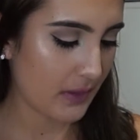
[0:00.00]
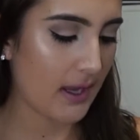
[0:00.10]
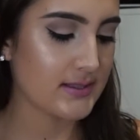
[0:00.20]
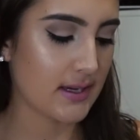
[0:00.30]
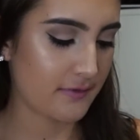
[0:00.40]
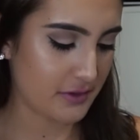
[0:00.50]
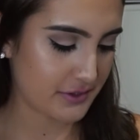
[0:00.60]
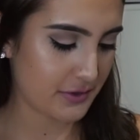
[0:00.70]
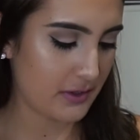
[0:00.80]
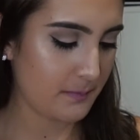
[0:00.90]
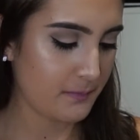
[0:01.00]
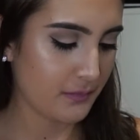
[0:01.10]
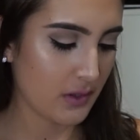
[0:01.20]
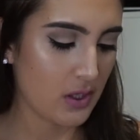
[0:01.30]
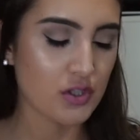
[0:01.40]
Anti-Frizz Cream.
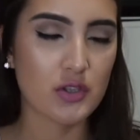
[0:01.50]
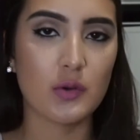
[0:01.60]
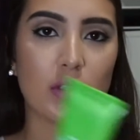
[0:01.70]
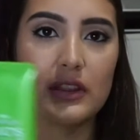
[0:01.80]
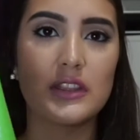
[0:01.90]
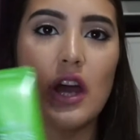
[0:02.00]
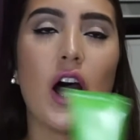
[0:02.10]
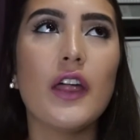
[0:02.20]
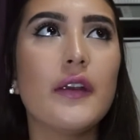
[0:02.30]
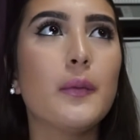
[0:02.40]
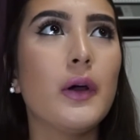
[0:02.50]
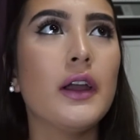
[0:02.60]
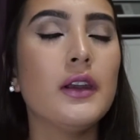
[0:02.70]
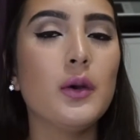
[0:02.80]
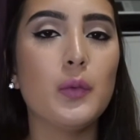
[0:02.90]
So the other
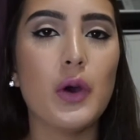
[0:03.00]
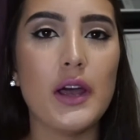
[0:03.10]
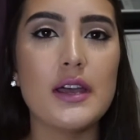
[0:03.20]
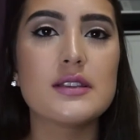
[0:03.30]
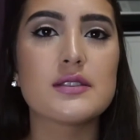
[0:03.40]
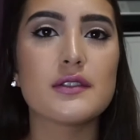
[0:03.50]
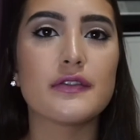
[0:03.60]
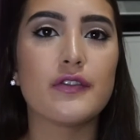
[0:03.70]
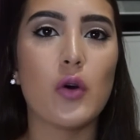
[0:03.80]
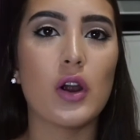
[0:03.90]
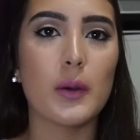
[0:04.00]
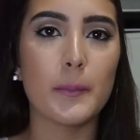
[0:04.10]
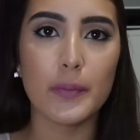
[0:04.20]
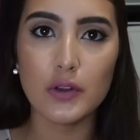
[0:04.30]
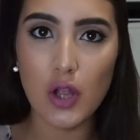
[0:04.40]
one was for
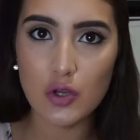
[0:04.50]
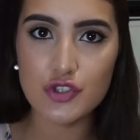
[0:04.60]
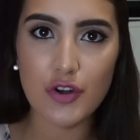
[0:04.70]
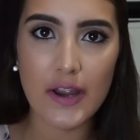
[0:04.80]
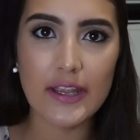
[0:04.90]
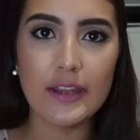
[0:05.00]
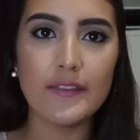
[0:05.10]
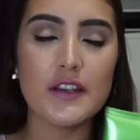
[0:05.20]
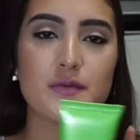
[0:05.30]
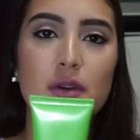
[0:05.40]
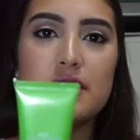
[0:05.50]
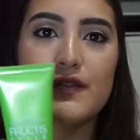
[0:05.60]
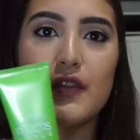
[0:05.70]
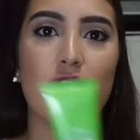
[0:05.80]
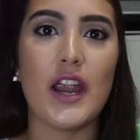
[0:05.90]
blow drying. This one is
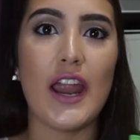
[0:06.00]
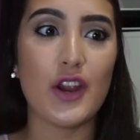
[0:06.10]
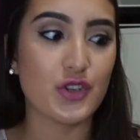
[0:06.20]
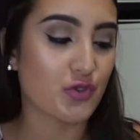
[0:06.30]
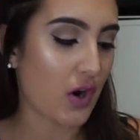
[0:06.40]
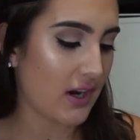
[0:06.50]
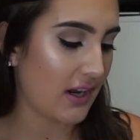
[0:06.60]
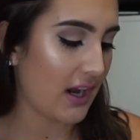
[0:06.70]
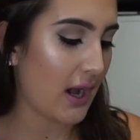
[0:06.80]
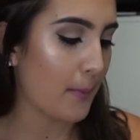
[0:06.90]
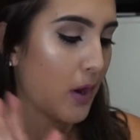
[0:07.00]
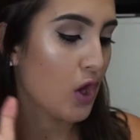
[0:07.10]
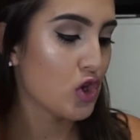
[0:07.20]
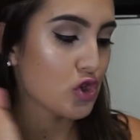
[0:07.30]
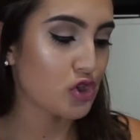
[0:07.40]
for air drying, and I'm
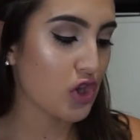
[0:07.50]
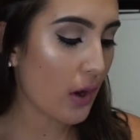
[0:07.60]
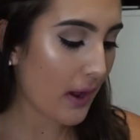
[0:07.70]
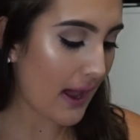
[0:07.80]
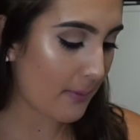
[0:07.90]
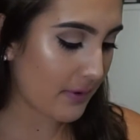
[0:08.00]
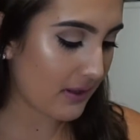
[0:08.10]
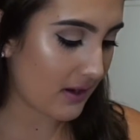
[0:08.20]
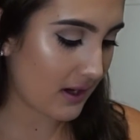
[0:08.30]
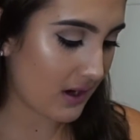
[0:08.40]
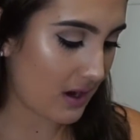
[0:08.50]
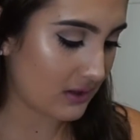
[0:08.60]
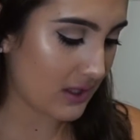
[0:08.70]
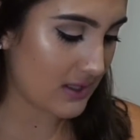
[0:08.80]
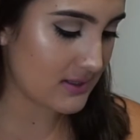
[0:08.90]
so happy that I
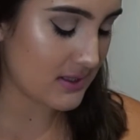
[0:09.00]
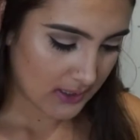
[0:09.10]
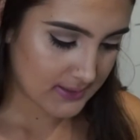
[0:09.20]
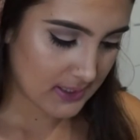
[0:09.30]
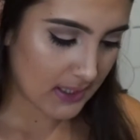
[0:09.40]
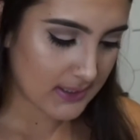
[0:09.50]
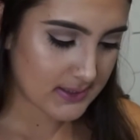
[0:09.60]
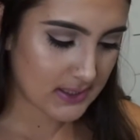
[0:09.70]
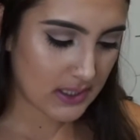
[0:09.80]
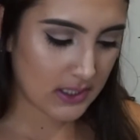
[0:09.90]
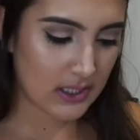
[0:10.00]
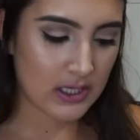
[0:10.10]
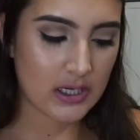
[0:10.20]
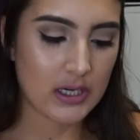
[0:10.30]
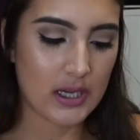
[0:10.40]
got this. Next thing I see in
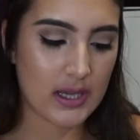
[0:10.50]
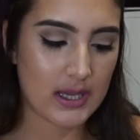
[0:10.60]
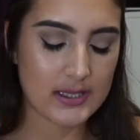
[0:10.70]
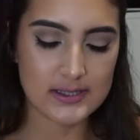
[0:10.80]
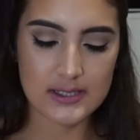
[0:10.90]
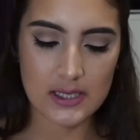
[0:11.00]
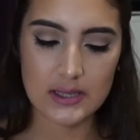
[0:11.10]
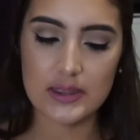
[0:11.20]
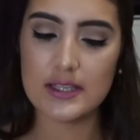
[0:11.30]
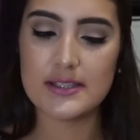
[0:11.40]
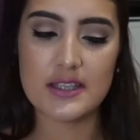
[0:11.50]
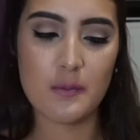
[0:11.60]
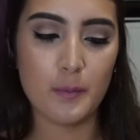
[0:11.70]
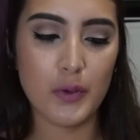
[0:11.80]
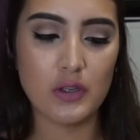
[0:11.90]
here is the
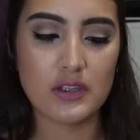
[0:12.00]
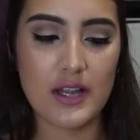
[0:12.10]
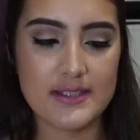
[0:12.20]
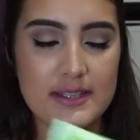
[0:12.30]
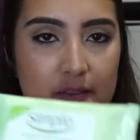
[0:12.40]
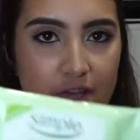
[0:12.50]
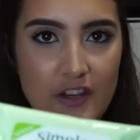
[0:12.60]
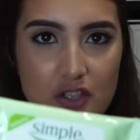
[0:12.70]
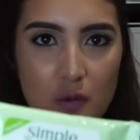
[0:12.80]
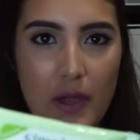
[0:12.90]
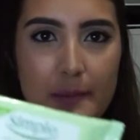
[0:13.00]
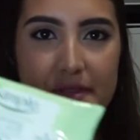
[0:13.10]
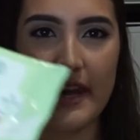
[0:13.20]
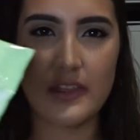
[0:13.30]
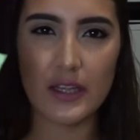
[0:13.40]
Simple Cleansing Facial
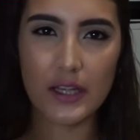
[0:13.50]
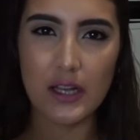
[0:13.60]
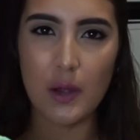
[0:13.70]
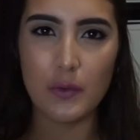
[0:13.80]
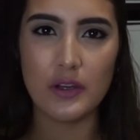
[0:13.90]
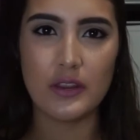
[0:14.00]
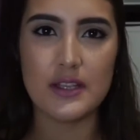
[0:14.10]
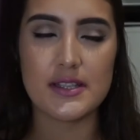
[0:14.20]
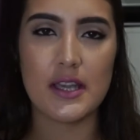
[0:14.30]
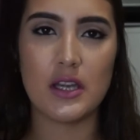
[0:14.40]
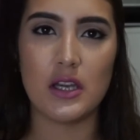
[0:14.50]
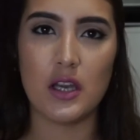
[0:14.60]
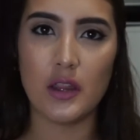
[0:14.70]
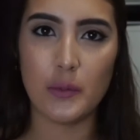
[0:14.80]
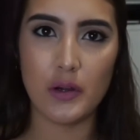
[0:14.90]
Wipes. I think I got one of these in
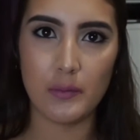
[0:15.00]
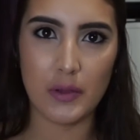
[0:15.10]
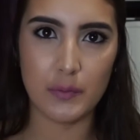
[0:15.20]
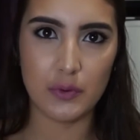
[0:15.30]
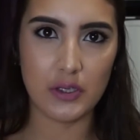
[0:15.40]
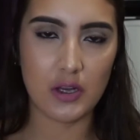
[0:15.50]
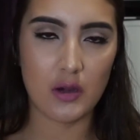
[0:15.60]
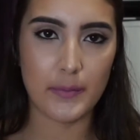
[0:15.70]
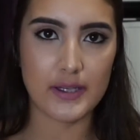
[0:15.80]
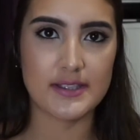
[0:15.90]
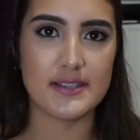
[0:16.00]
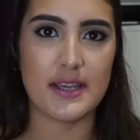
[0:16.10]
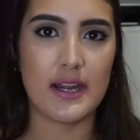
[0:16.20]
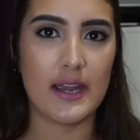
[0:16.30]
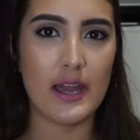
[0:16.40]
another one of my BeautyCon boxes,
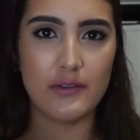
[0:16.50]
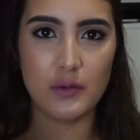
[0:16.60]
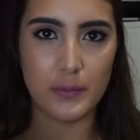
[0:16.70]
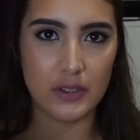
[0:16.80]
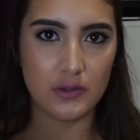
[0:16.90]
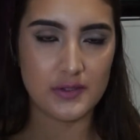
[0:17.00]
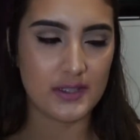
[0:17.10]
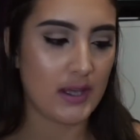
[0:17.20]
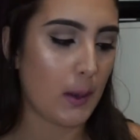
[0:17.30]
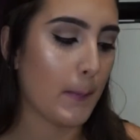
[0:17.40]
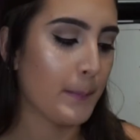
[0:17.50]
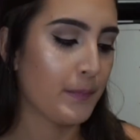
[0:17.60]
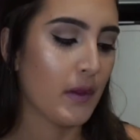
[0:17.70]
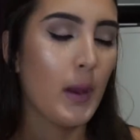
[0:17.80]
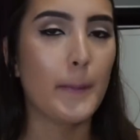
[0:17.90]
and I haven't been using it,
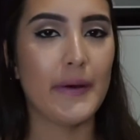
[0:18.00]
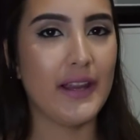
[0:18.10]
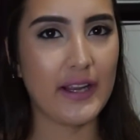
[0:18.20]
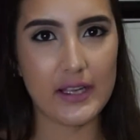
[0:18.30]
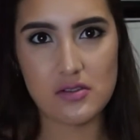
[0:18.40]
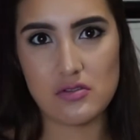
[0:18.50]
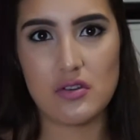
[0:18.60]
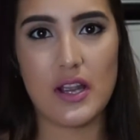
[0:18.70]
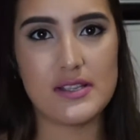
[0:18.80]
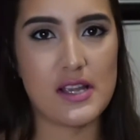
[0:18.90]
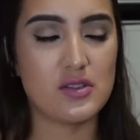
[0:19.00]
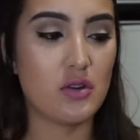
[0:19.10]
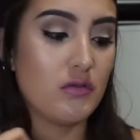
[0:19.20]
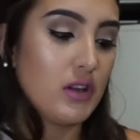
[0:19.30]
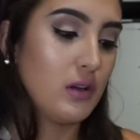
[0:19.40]
But like I told you guys, I
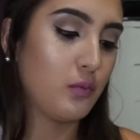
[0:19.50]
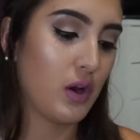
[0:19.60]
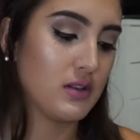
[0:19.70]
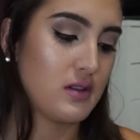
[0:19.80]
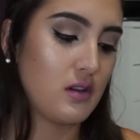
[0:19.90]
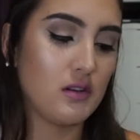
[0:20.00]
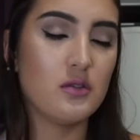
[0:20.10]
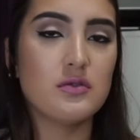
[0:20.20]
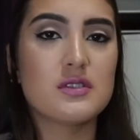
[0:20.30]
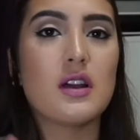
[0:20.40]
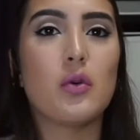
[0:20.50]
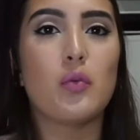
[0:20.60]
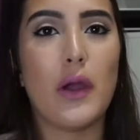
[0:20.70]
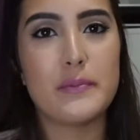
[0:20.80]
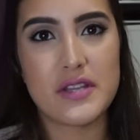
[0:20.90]
don't really want to use
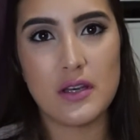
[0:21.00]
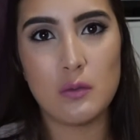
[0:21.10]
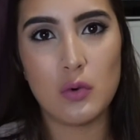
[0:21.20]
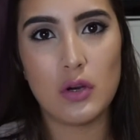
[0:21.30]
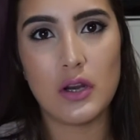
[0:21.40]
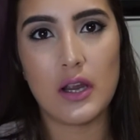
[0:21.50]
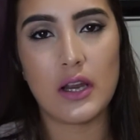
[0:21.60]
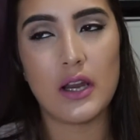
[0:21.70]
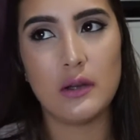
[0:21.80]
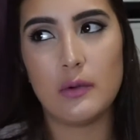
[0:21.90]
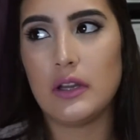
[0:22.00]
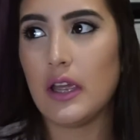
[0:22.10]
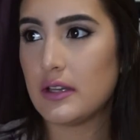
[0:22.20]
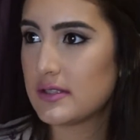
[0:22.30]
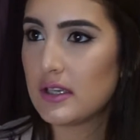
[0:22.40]
wipes anymore. I kind of want to
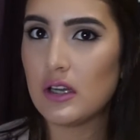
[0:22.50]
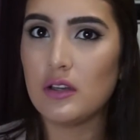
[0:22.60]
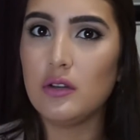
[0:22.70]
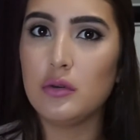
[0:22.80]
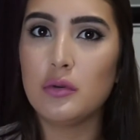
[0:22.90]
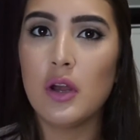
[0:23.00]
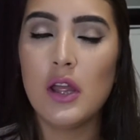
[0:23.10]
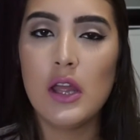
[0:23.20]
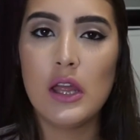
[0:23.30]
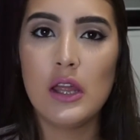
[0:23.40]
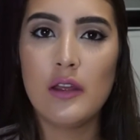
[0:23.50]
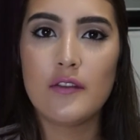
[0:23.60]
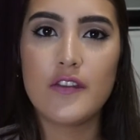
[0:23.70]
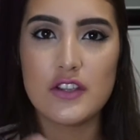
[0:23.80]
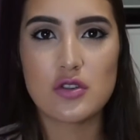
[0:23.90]
get into a new
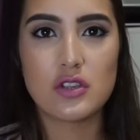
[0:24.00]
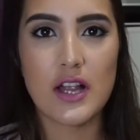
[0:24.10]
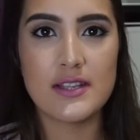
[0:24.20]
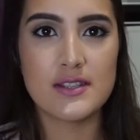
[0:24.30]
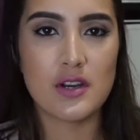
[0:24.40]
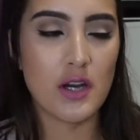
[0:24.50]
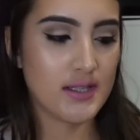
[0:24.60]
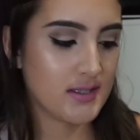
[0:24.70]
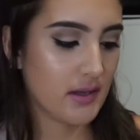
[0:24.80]
facial cleanser and